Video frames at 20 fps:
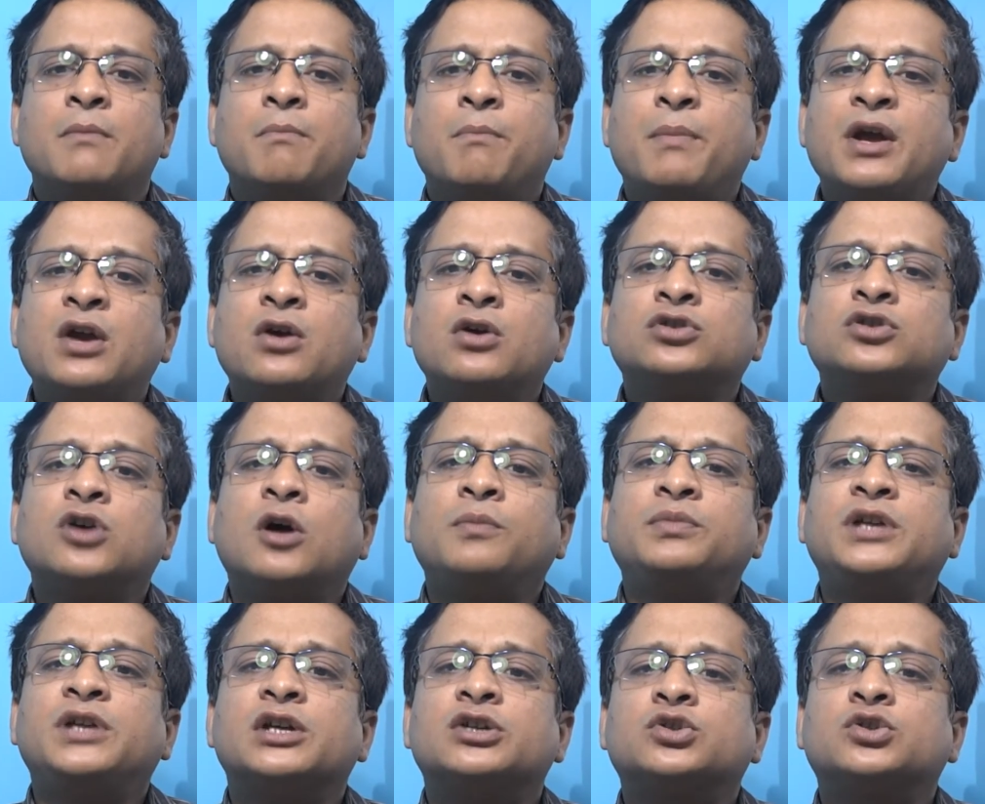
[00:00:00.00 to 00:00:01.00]
Because
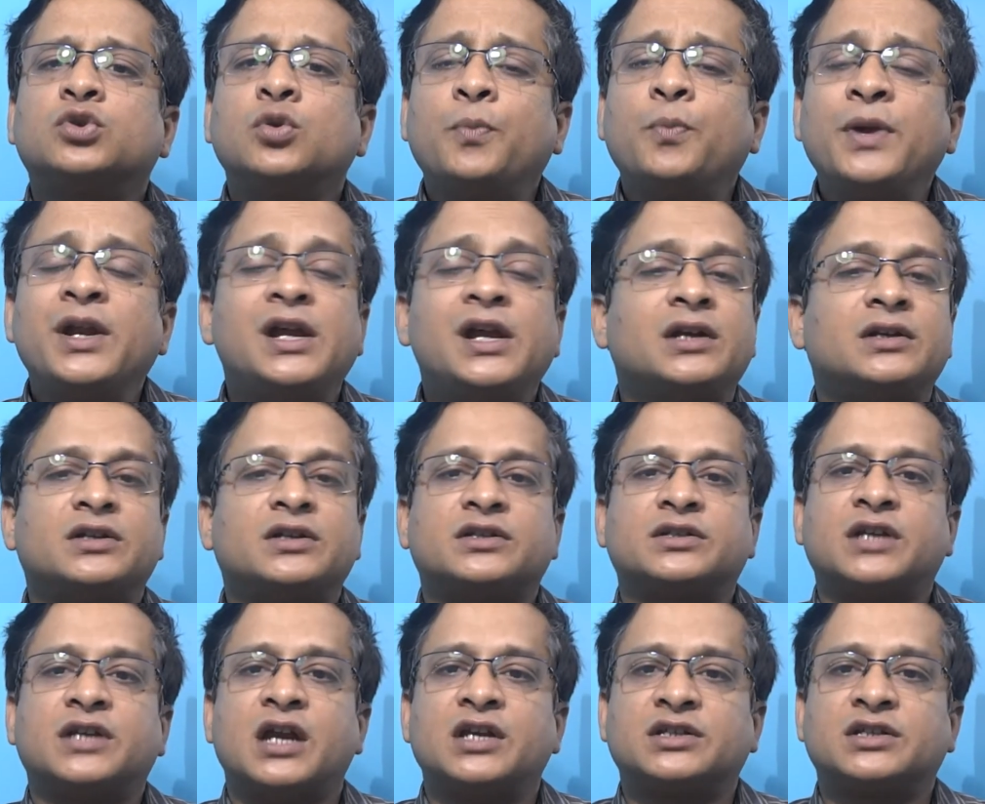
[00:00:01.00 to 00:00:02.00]
of their superior
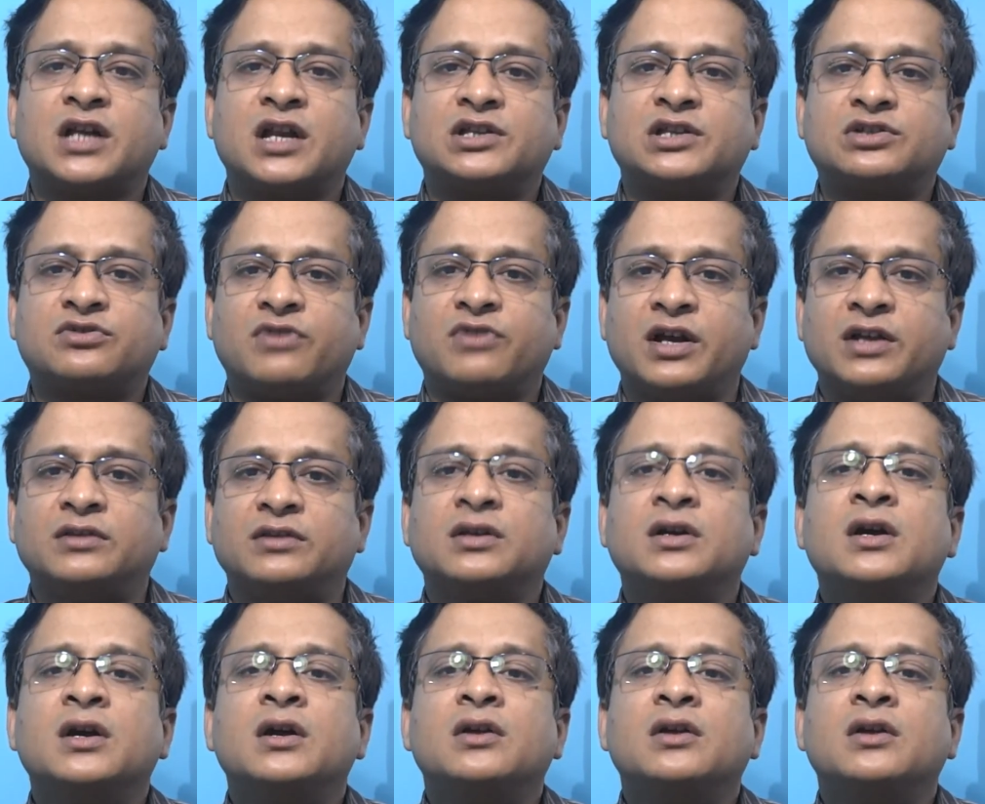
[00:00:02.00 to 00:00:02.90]
tensile strength,